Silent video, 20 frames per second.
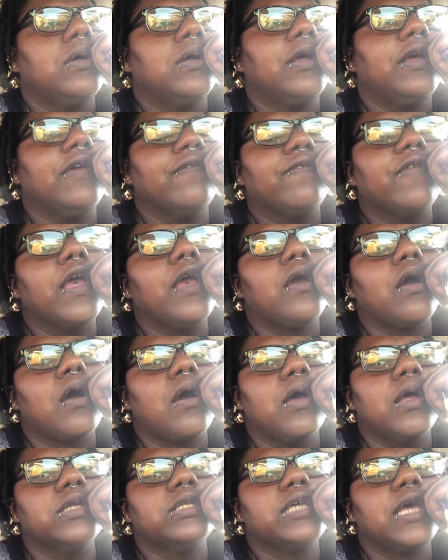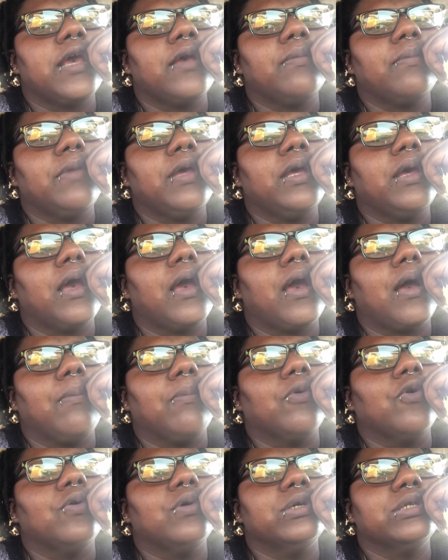If they contact me,
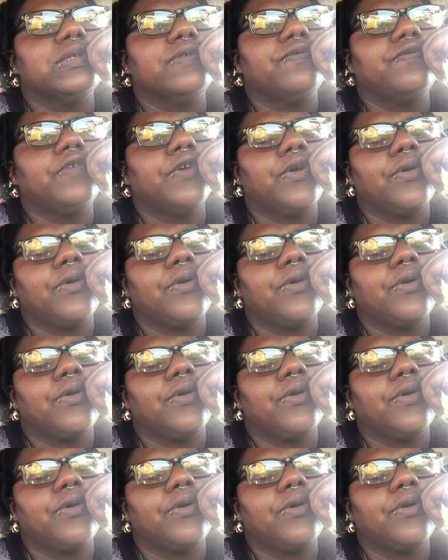I'm going to